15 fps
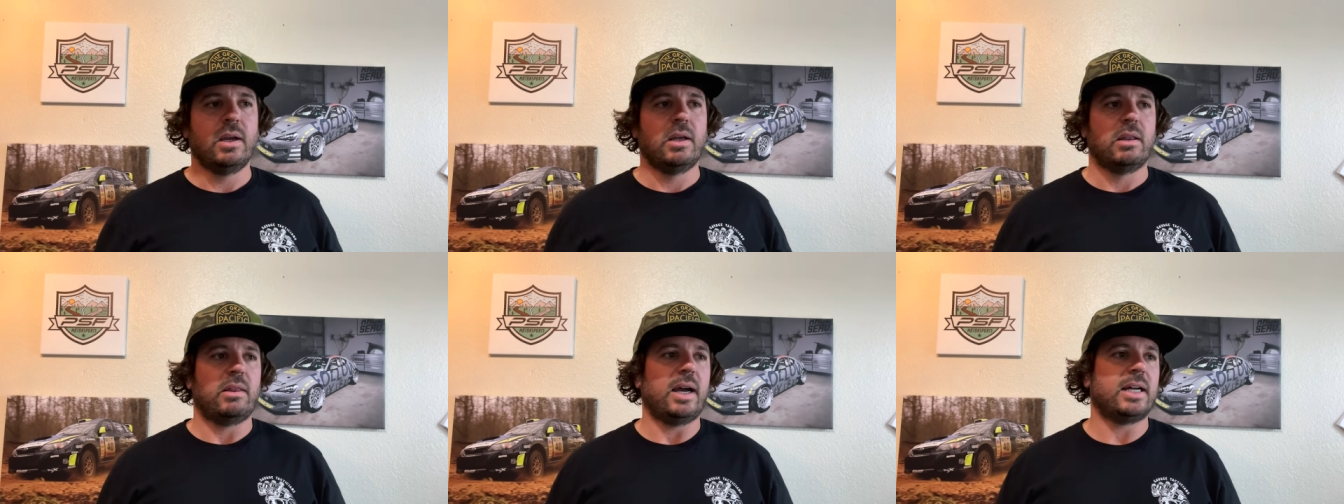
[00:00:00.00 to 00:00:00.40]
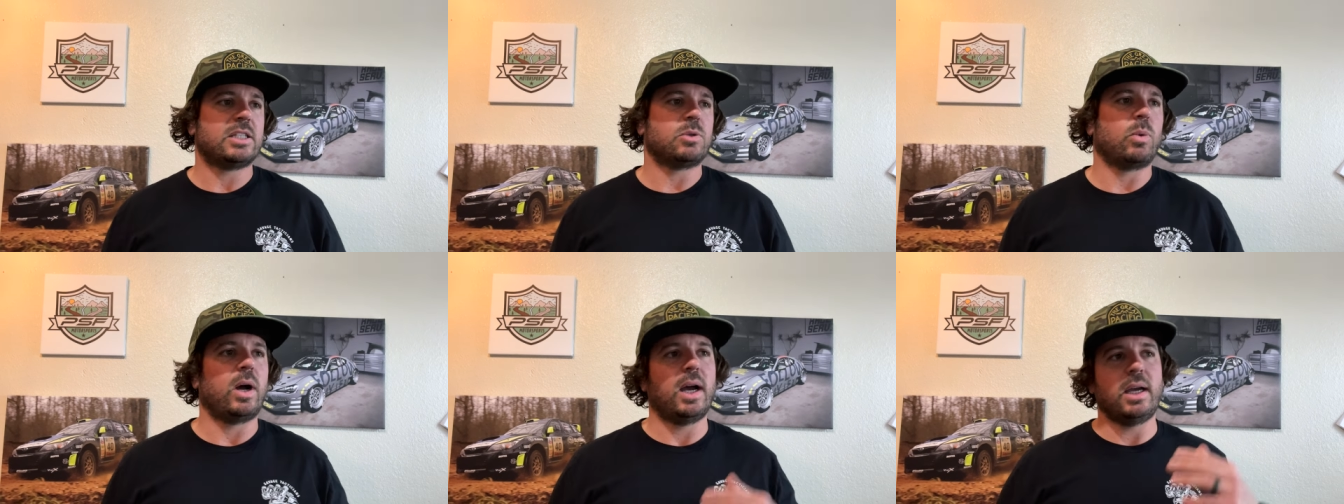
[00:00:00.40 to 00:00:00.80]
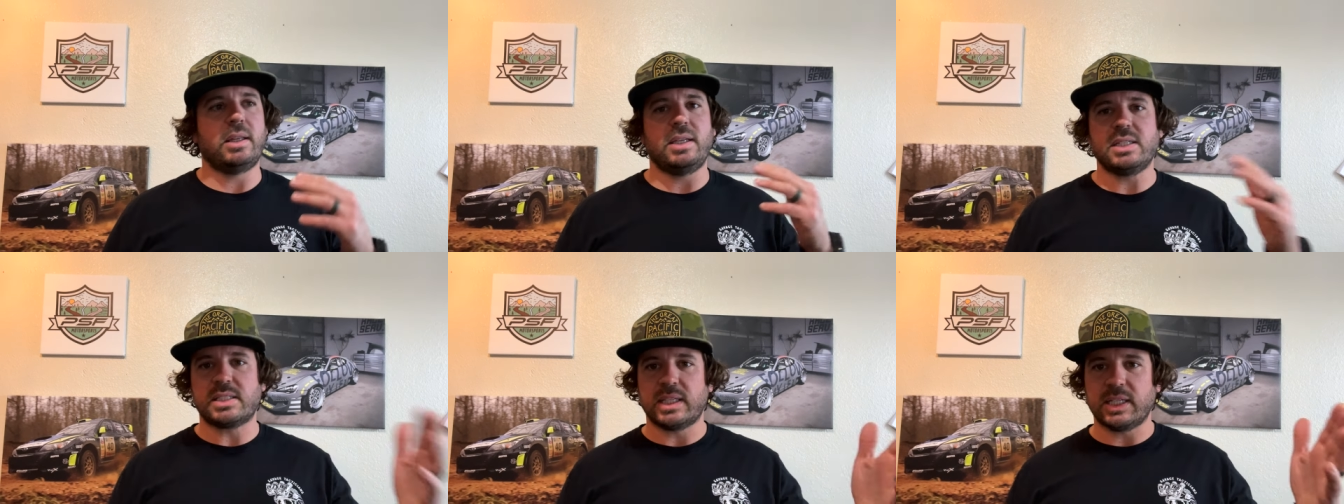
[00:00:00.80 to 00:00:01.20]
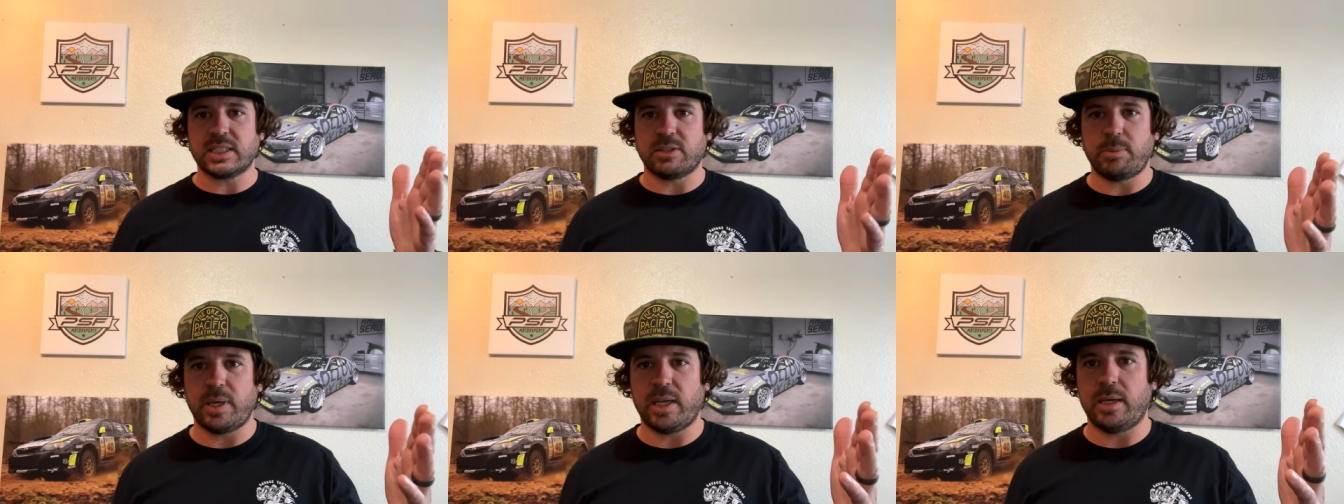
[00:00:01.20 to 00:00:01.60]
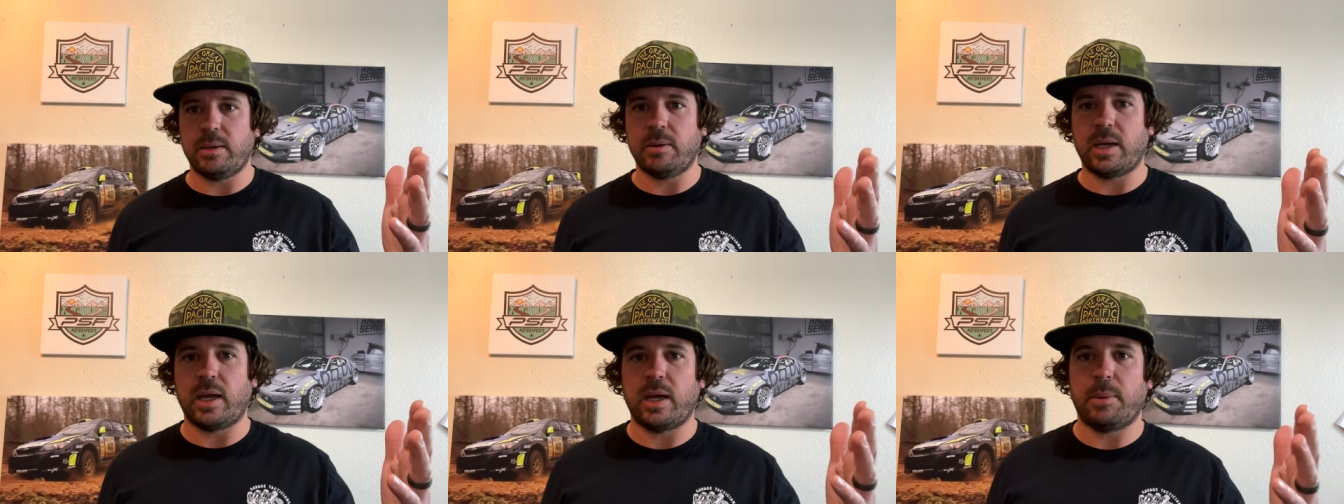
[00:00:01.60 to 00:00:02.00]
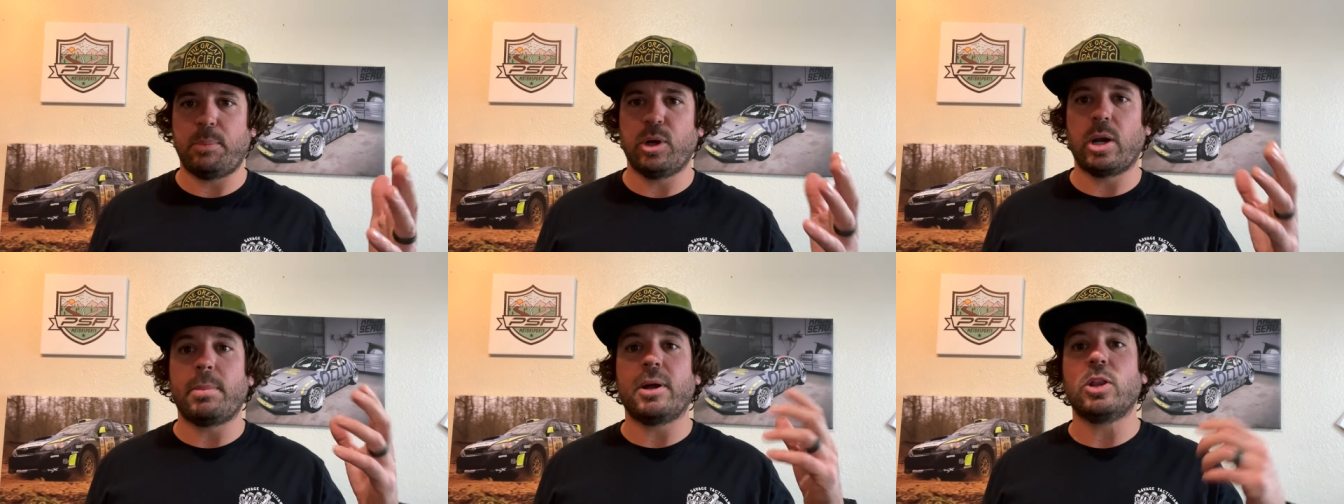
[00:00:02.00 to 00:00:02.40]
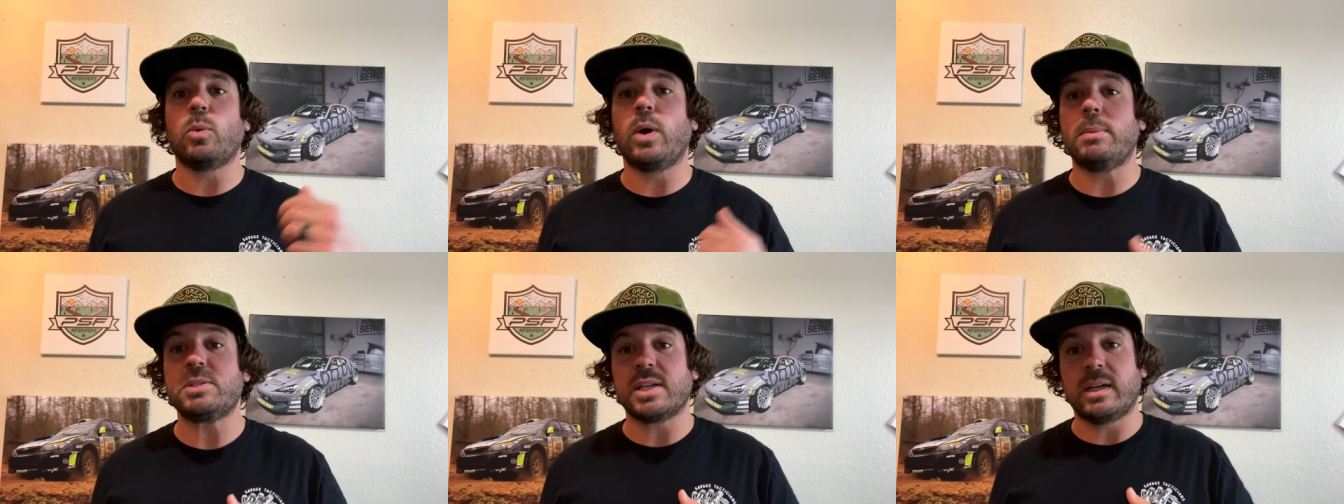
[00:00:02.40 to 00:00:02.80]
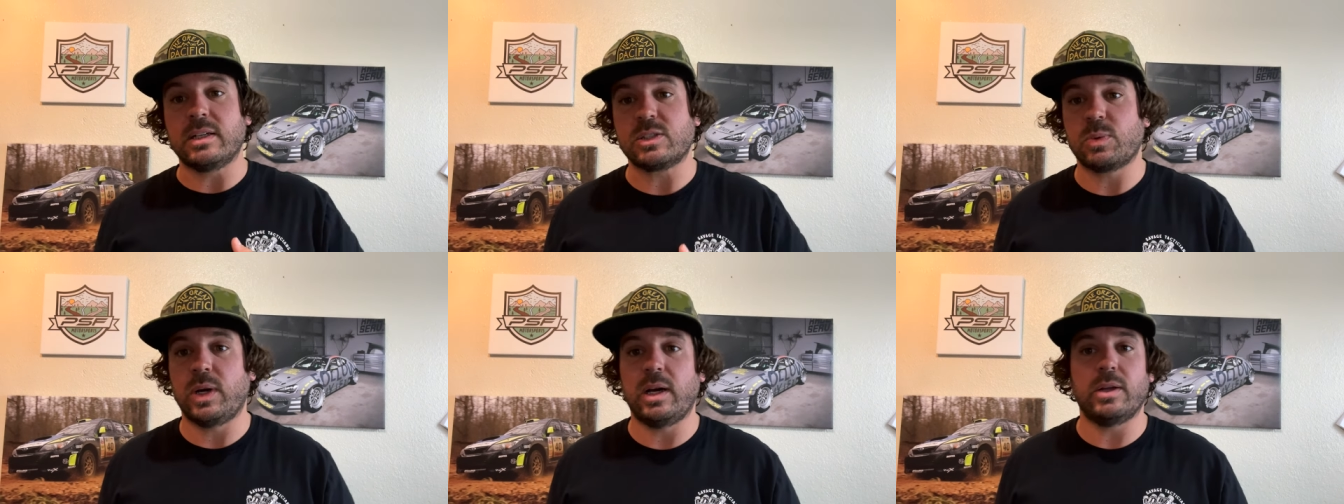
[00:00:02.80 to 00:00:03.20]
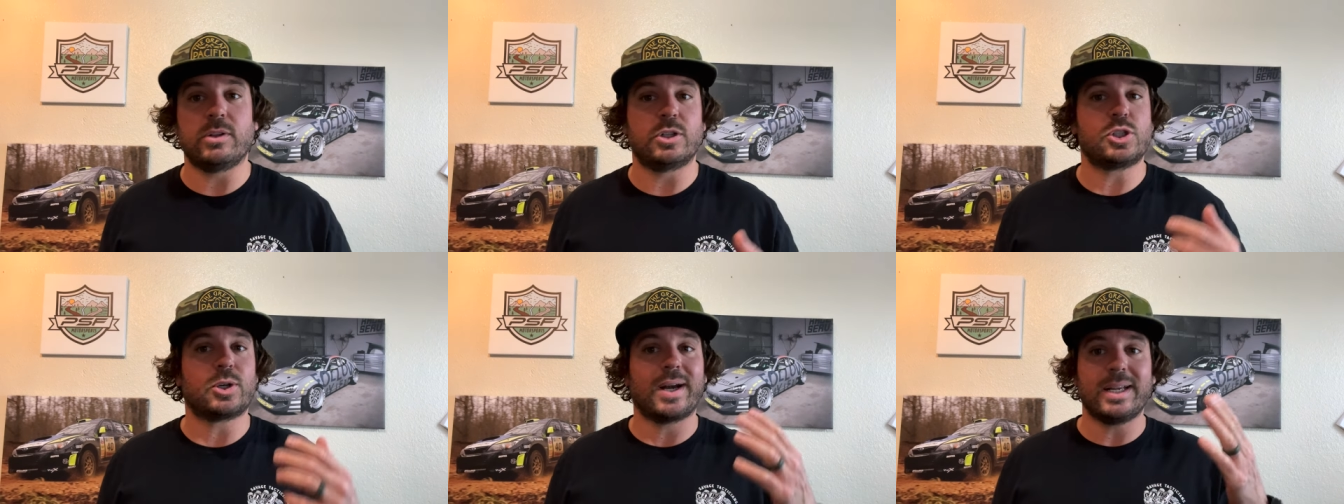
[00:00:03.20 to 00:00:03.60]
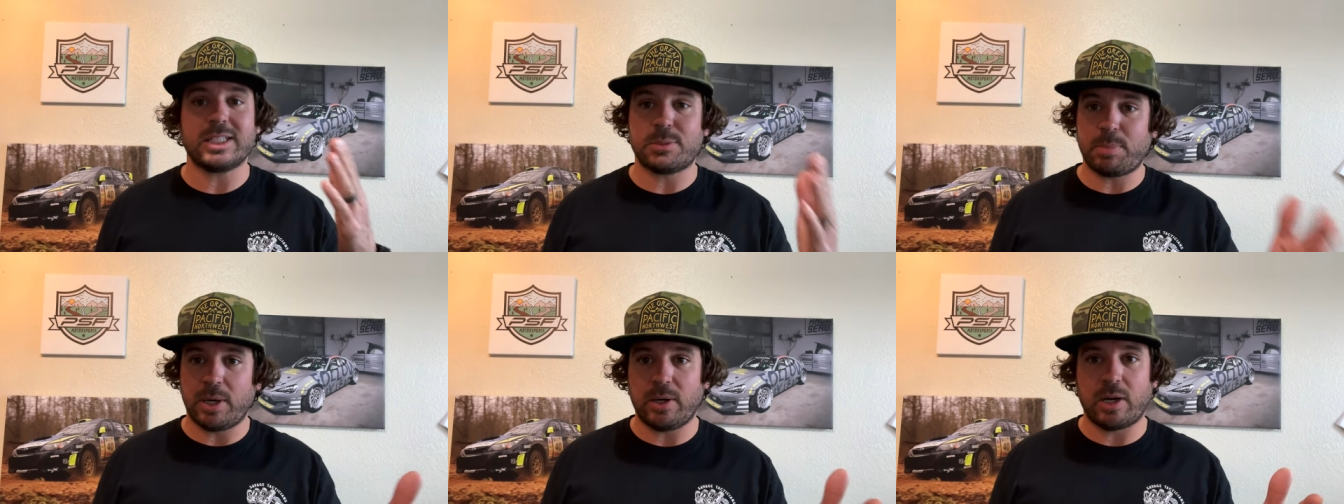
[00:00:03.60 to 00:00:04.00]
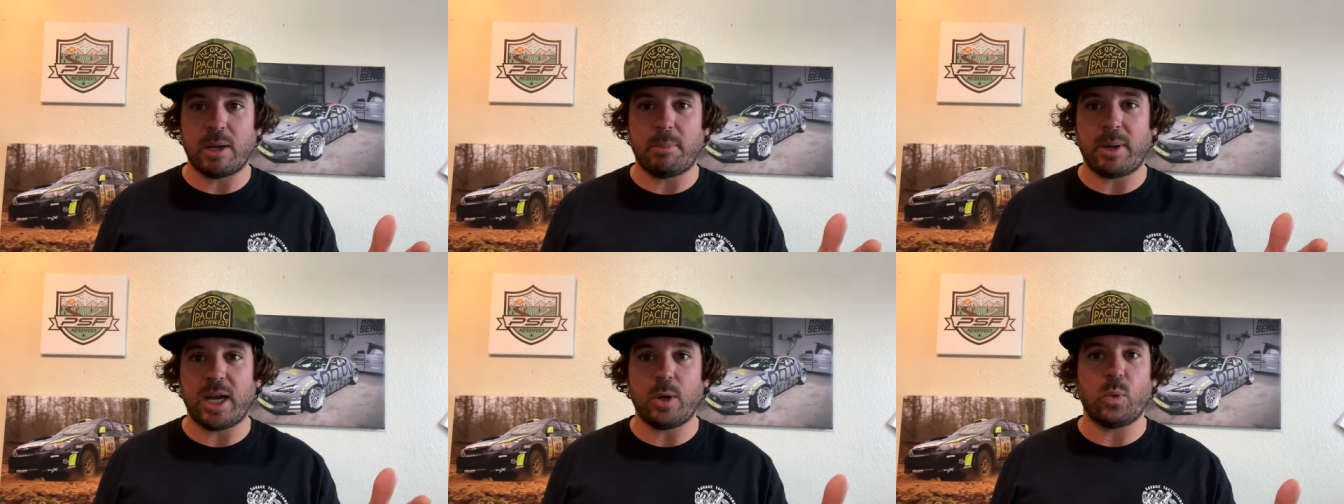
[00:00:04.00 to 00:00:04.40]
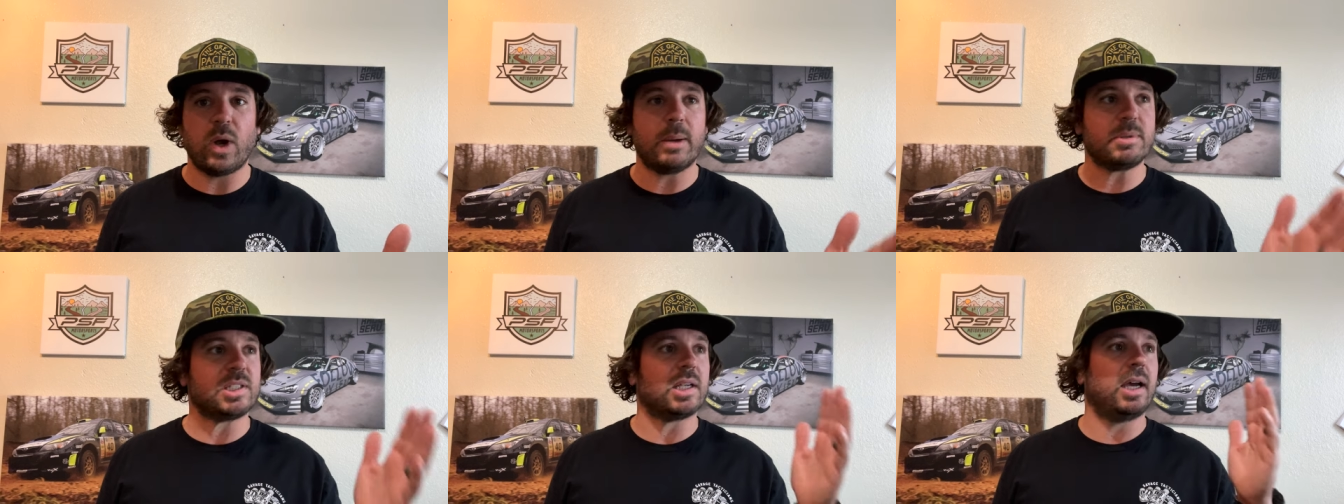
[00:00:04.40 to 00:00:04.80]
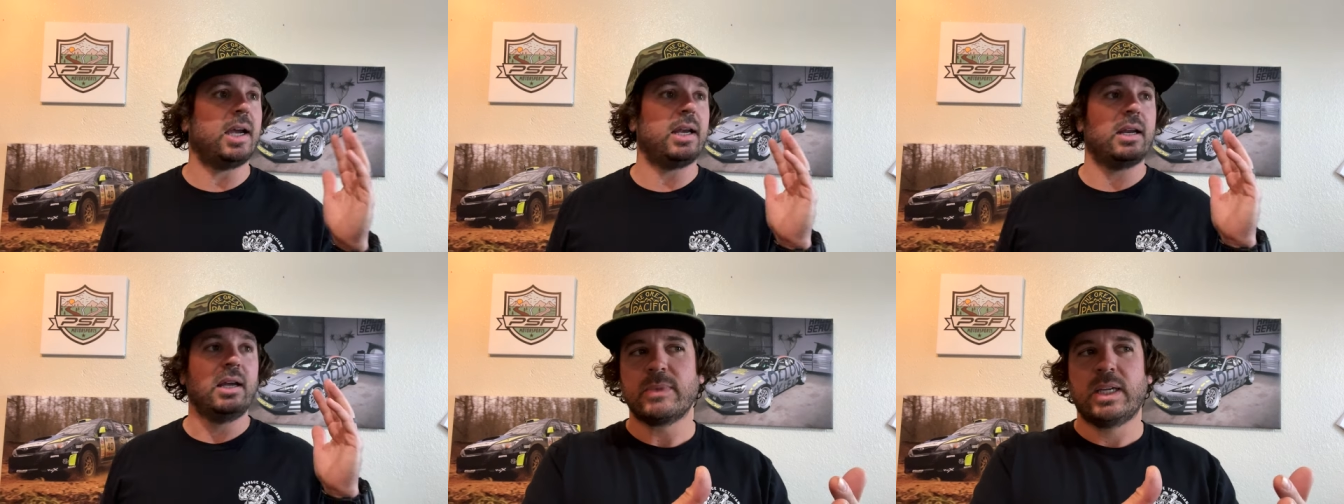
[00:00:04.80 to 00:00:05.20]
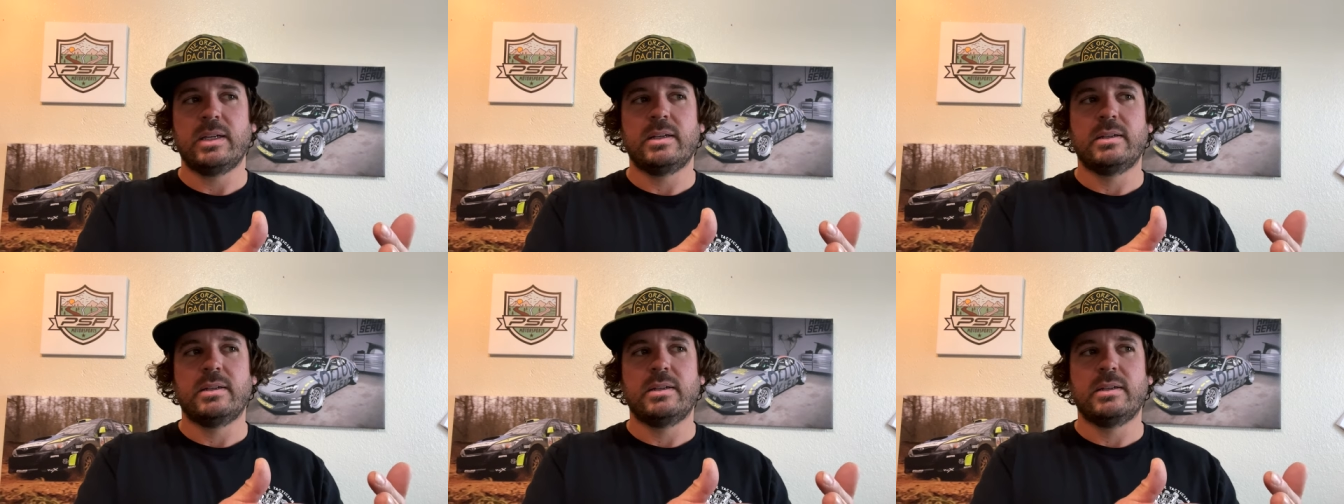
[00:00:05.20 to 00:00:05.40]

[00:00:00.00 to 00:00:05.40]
That's why these things have been uh, put up on the website as well. They're transparent on my website.